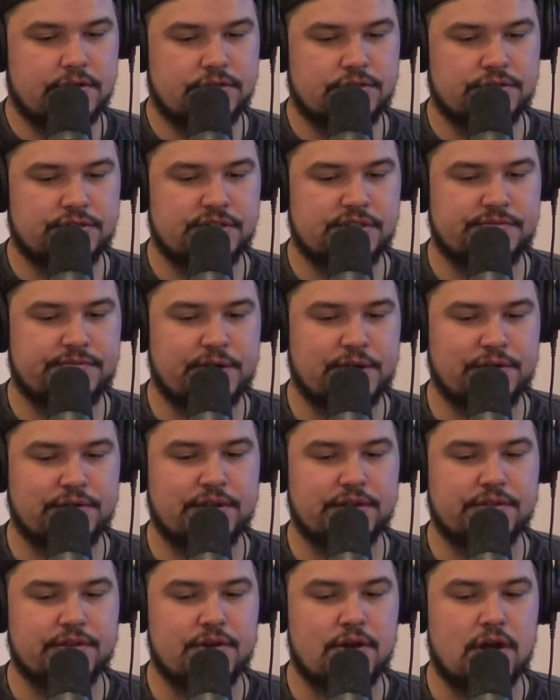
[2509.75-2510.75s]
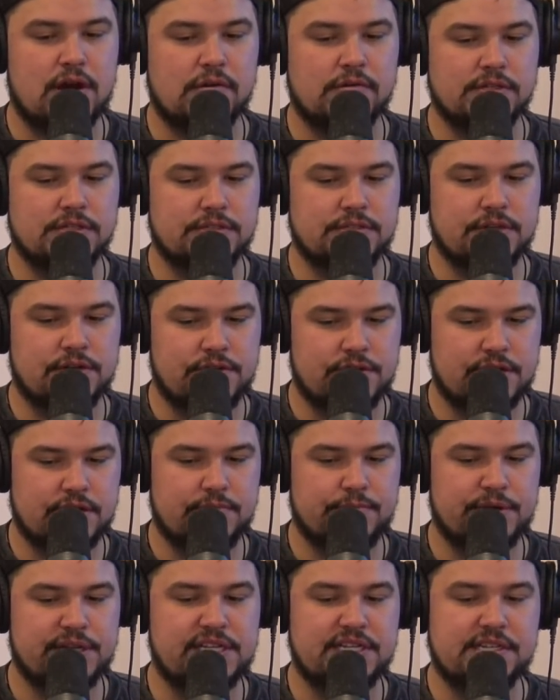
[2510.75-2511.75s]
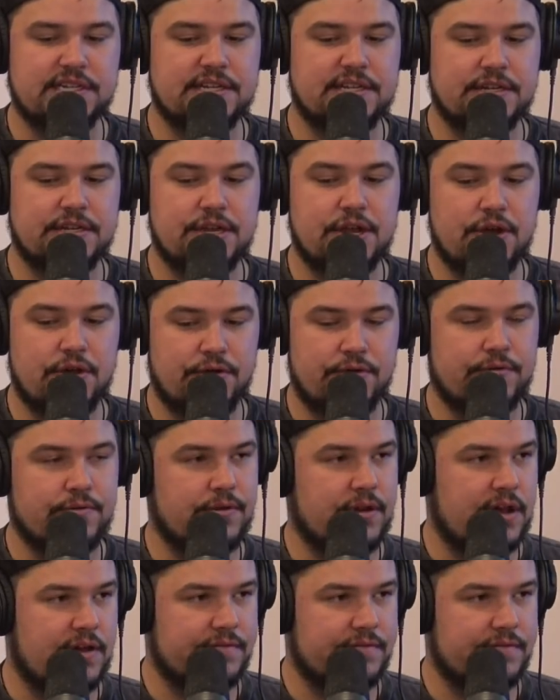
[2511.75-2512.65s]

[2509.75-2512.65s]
Julius figured that the car was stolen, but he didn't know,